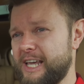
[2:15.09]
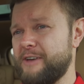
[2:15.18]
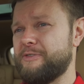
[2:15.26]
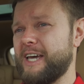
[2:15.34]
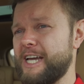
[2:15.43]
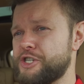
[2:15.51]
if
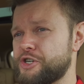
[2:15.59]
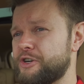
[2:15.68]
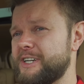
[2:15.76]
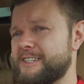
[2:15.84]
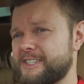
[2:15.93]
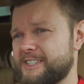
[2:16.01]
a
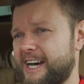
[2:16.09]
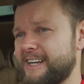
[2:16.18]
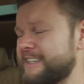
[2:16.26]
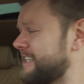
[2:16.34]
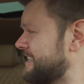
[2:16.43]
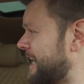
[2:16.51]
jury
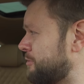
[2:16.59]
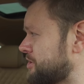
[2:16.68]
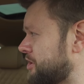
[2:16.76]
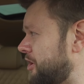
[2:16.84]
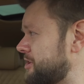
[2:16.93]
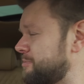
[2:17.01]
decided that that was
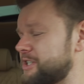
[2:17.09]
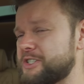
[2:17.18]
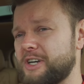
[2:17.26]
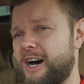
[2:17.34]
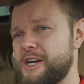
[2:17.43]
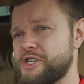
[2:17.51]
called a
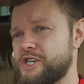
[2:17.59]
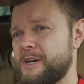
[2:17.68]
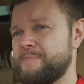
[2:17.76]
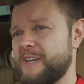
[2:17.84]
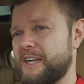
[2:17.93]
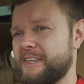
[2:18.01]
massage,
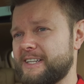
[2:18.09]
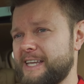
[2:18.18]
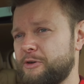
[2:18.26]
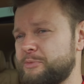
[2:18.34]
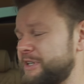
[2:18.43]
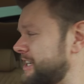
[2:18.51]
I think that
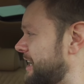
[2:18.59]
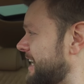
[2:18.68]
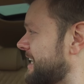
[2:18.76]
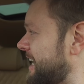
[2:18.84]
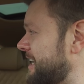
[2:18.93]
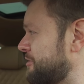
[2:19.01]
would be,
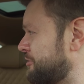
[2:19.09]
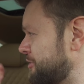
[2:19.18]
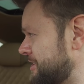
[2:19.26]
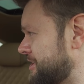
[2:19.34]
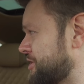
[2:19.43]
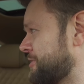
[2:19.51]
again, fully
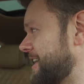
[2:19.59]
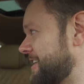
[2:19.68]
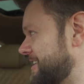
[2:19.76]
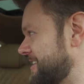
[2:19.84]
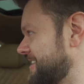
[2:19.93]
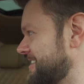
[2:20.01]
discredited.